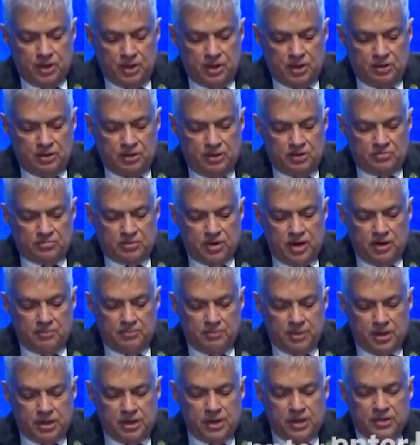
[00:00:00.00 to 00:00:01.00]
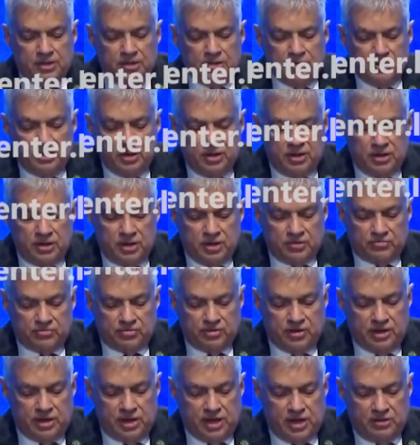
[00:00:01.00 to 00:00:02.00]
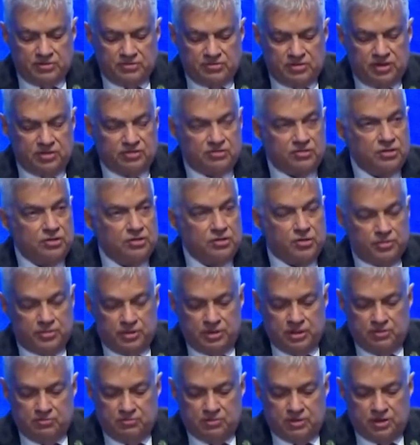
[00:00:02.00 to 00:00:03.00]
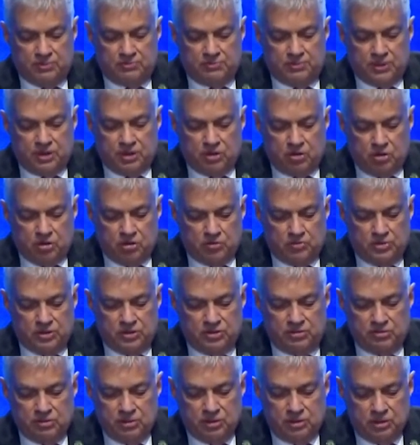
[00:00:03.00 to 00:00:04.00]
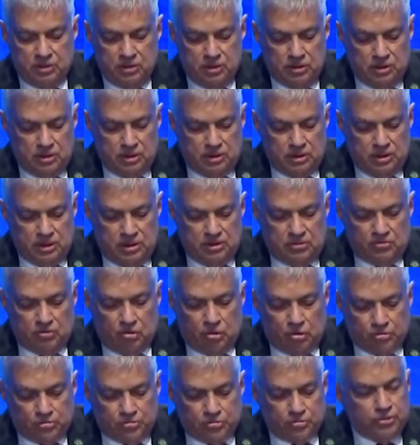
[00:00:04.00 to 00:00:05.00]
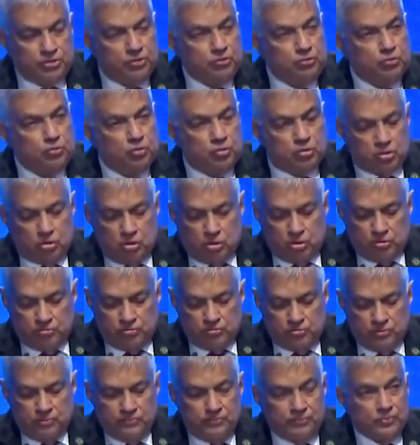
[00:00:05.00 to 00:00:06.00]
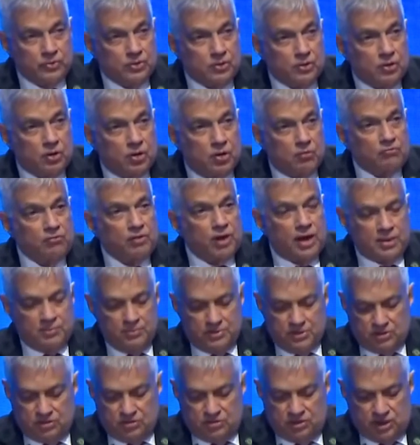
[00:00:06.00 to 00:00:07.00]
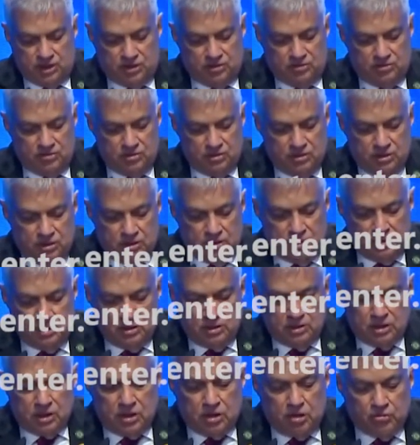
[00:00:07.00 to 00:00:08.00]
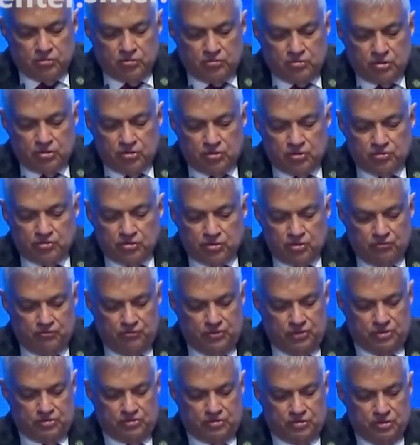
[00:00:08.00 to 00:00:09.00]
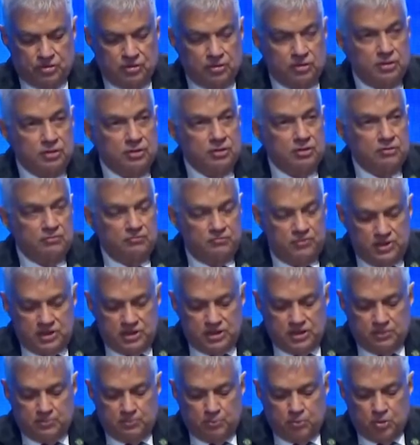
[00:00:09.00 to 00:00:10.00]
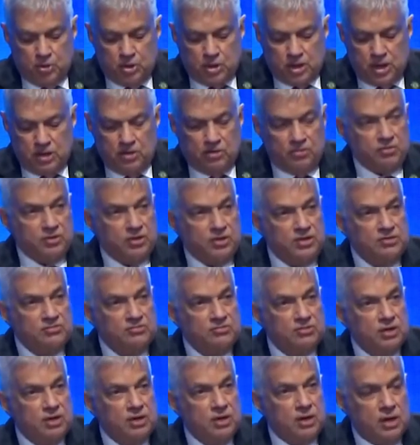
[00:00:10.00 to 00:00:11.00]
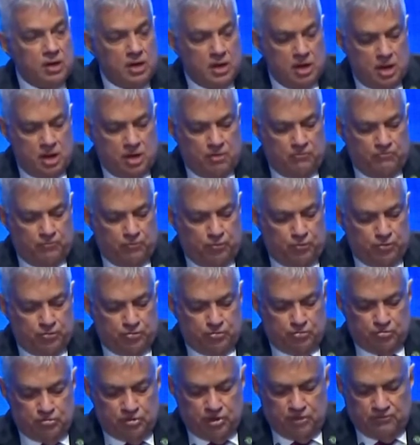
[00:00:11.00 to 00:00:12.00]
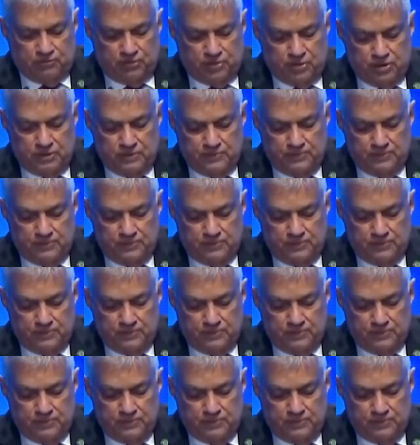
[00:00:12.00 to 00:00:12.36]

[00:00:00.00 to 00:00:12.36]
This unbridled industrialization of the developed economies is also the root cause of climate change, the consequence of which we, the poor countries, are forced to suffer.